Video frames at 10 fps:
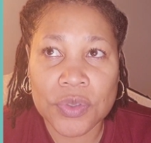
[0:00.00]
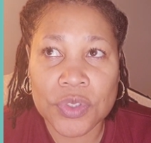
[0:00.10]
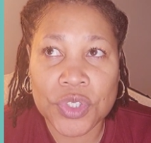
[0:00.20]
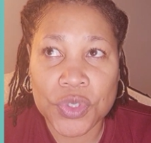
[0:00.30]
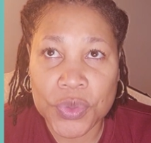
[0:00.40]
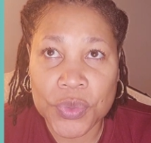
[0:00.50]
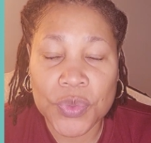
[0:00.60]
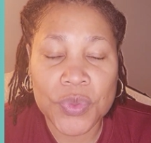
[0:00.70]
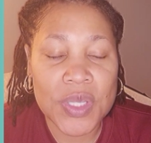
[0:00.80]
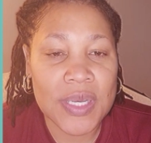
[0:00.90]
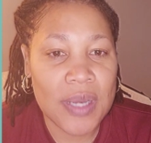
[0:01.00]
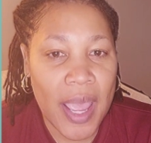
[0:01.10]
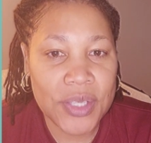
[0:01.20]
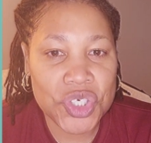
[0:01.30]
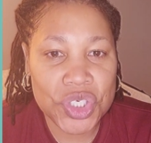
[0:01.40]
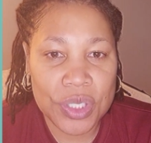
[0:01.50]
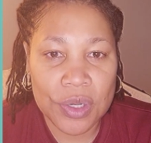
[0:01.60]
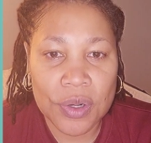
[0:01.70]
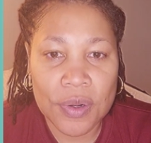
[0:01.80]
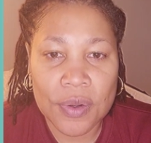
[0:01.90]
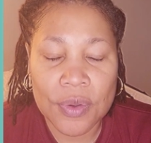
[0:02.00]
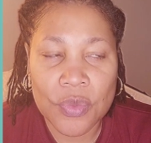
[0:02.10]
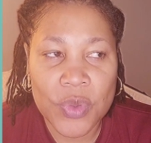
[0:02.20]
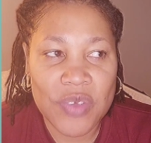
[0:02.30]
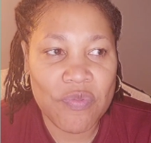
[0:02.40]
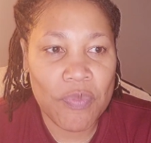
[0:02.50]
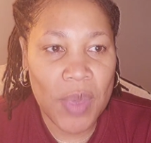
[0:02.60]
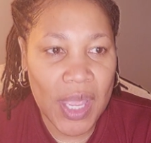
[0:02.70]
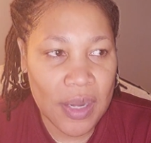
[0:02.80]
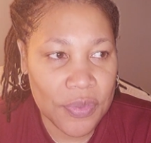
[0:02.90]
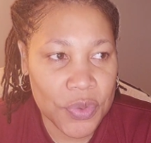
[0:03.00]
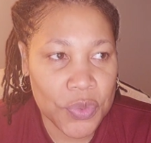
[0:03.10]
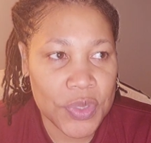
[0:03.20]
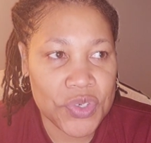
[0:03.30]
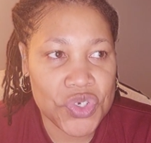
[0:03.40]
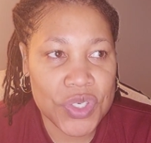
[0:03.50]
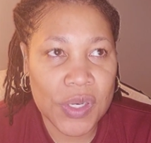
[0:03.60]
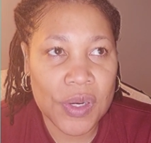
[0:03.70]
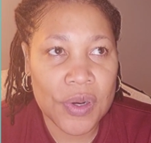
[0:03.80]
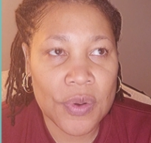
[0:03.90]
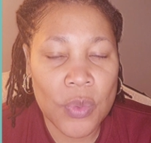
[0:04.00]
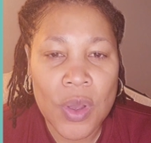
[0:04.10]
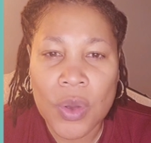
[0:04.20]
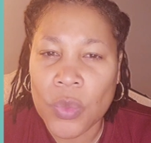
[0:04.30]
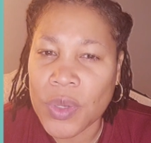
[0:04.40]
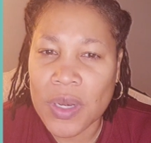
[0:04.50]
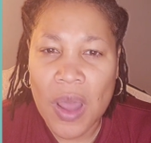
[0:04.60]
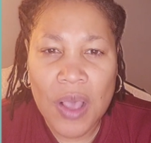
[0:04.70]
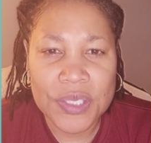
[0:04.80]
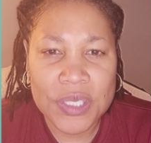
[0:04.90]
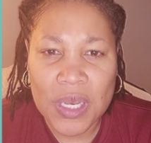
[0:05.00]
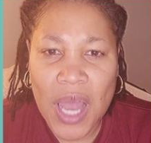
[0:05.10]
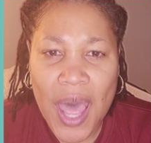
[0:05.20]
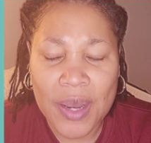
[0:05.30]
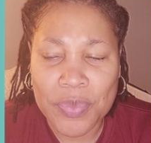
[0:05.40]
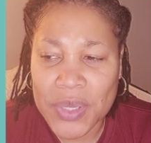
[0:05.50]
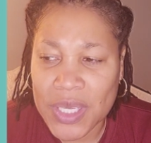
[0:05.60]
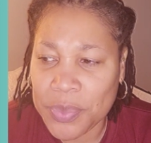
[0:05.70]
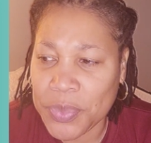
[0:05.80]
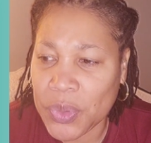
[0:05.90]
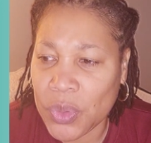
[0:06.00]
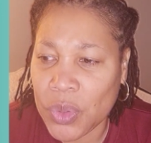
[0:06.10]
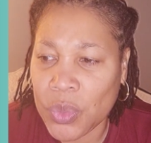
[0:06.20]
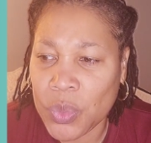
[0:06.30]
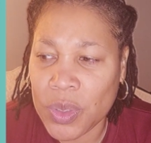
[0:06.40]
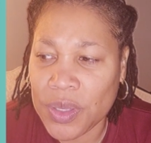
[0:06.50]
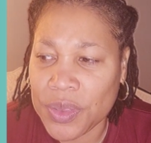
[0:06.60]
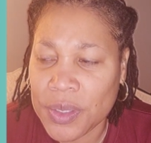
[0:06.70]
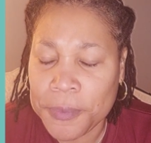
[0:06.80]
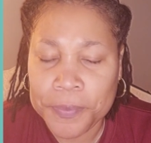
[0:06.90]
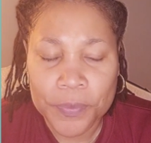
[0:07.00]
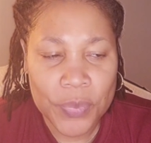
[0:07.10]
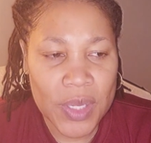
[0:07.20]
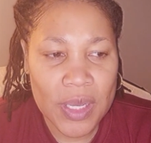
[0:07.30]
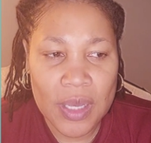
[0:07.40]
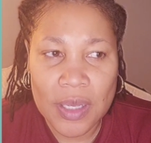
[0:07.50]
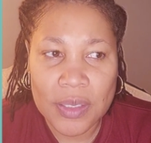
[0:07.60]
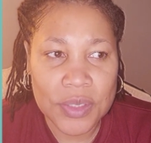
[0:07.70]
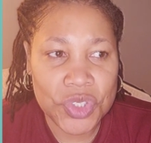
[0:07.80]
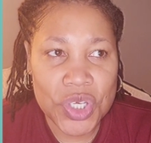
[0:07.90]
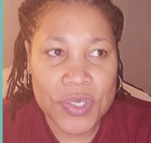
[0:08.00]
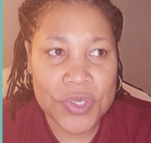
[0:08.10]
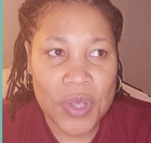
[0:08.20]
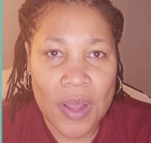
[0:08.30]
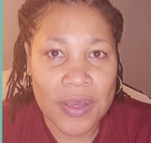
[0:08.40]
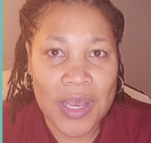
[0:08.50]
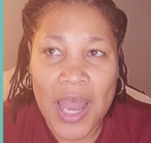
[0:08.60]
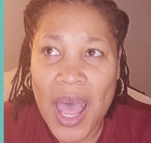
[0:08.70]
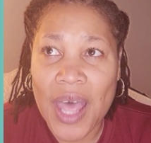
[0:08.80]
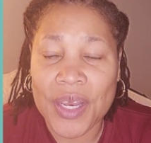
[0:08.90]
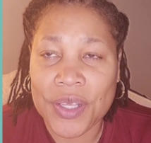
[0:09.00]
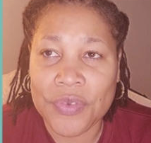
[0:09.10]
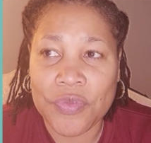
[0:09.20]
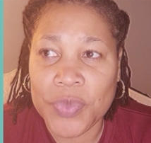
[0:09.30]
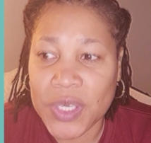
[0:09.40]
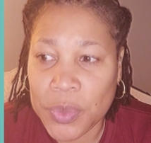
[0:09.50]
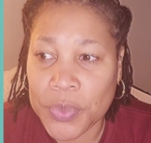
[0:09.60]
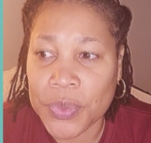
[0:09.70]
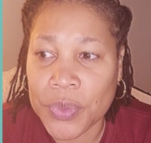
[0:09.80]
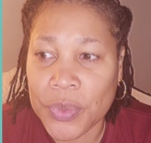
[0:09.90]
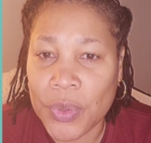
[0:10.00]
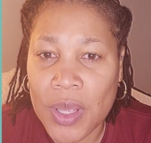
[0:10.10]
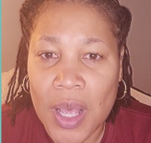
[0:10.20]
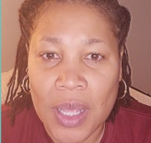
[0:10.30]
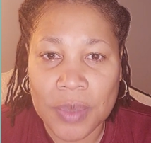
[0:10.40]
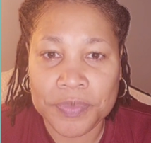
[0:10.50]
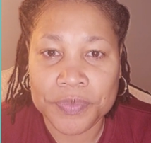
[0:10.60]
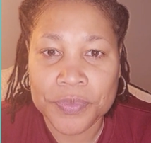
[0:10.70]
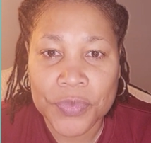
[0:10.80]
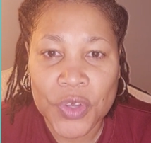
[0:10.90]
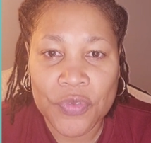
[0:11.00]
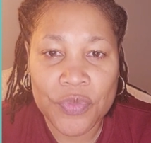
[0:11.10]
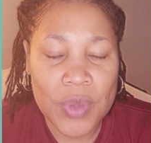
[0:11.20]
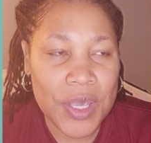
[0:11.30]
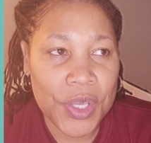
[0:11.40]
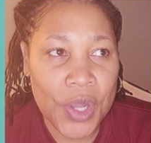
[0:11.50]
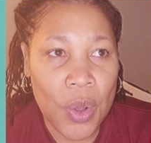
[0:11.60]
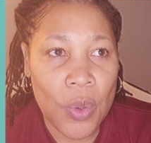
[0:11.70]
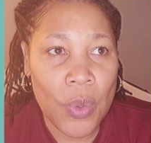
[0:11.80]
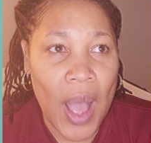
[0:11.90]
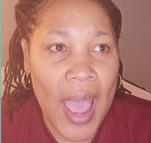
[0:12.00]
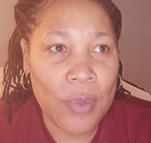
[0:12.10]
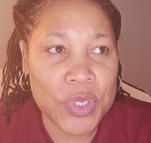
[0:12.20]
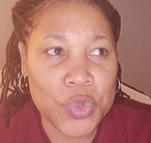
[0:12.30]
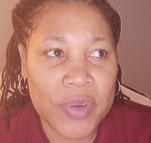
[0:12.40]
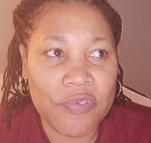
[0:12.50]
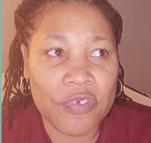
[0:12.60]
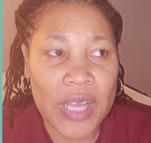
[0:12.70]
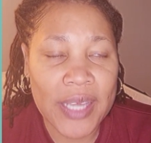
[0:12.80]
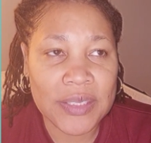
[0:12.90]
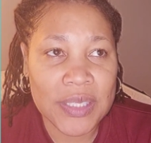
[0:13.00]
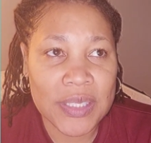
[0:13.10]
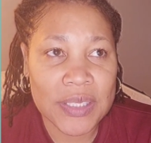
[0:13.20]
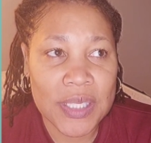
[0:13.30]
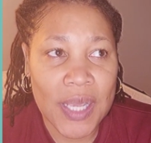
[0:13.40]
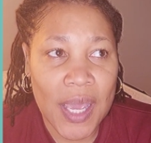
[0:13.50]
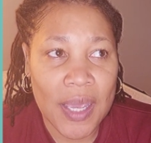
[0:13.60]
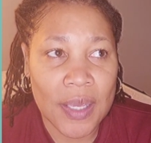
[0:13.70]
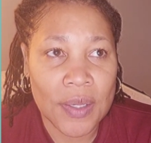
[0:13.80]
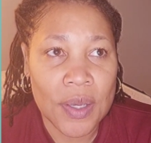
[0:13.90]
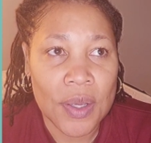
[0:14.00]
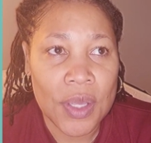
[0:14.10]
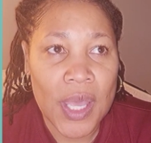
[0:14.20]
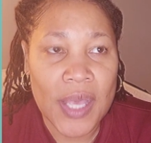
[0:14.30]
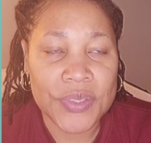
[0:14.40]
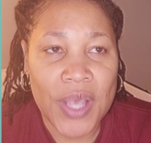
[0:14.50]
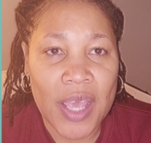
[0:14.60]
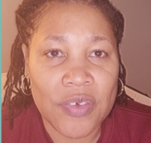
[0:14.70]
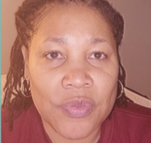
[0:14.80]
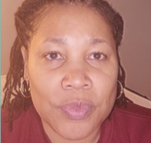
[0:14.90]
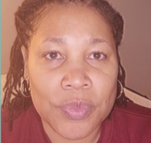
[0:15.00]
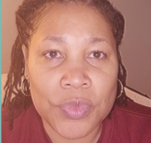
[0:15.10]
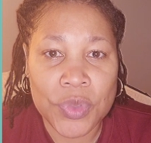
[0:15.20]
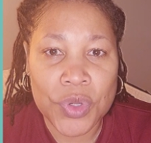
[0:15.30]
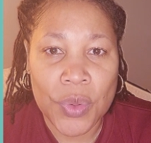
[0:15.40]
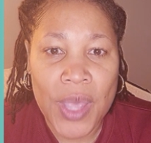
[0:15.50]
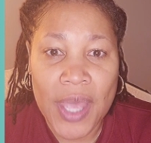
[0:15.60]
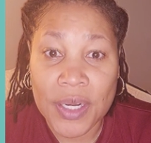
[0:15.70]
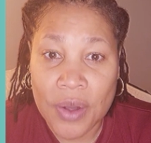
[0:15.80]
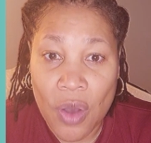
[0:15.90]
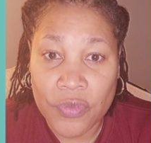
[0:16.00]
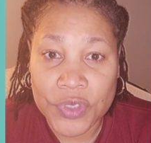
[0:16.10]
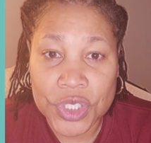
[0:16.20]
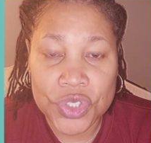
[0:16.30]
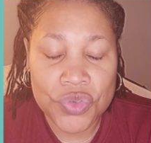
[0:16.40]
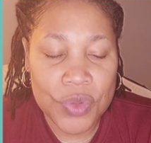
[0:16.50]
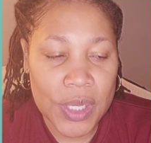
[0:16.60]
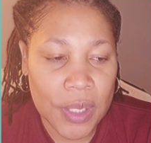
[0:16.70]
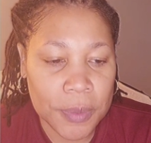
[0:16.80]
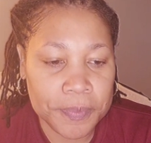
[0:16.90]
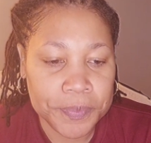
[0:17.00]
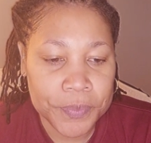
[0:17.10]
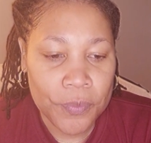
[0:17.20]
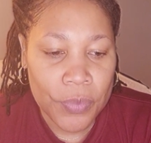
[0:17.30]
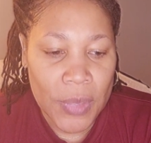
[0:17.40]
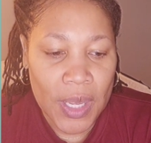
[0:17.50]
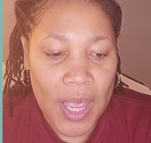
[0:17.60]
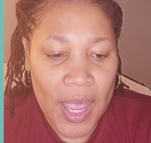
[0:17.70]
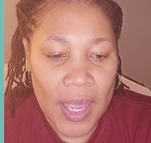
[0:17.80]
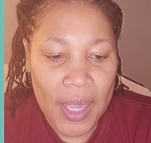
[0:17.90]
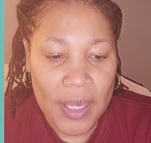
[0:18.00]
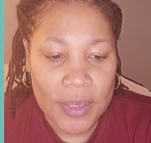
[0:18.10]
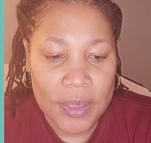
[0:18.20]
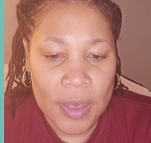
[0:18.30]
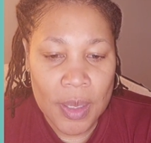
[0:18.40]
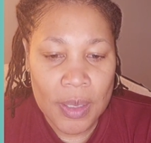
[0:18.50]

to the next year, we've made it through this year. We lost a lot of people, with just a lot of people. I was reflecting today as I heading off to drill, and